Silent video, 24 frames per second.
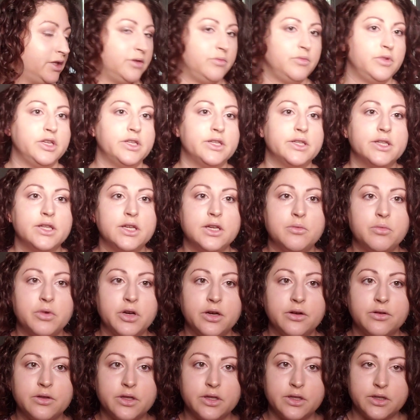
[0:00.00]
me see
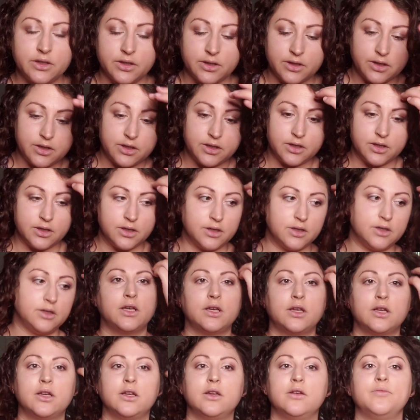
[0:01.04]
about this here.
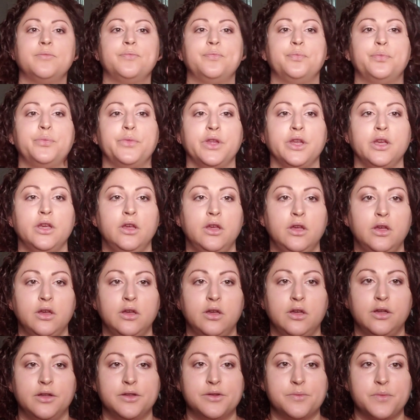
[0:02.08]

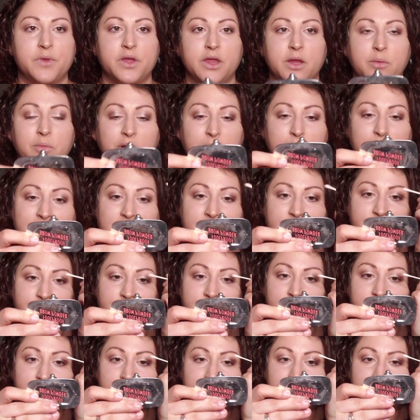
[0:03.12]
Something that my best
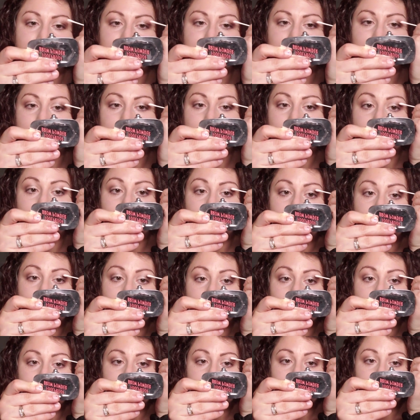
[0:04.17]
friend does for little
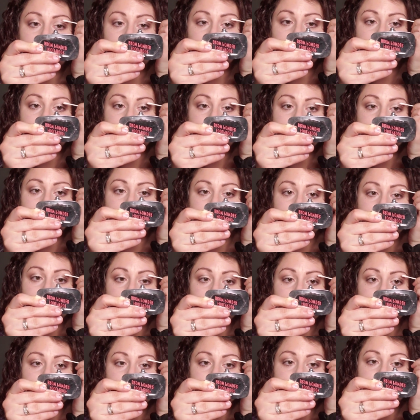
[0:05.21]
mascara
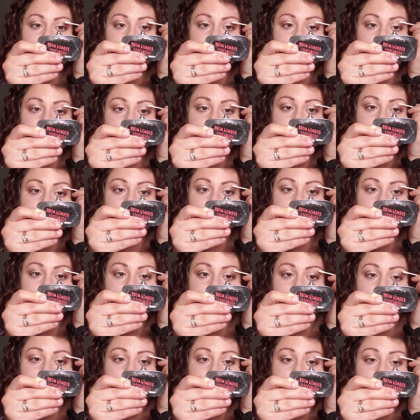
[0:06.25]
oopsies.
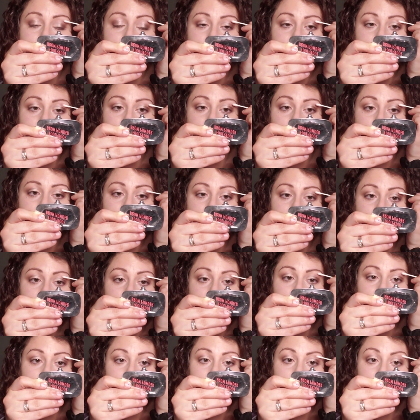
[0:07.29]
Just a little wet
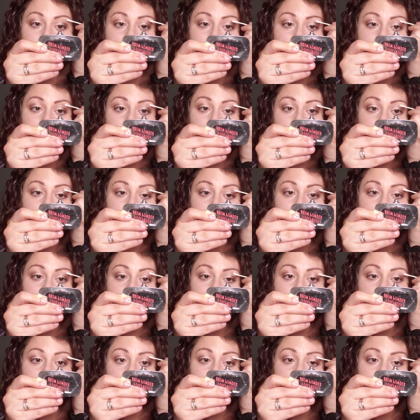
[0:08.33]
Q-tip.
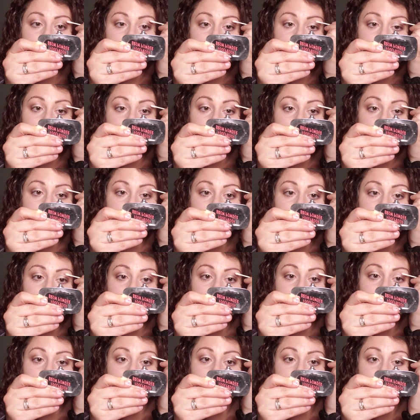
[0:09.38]
Kind of
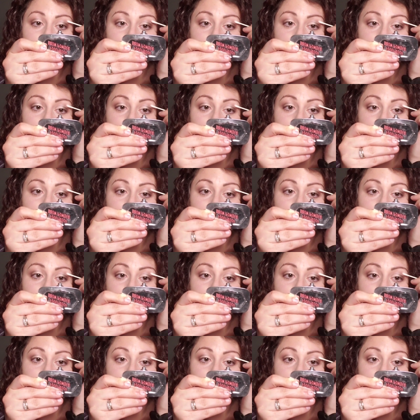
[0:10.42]
just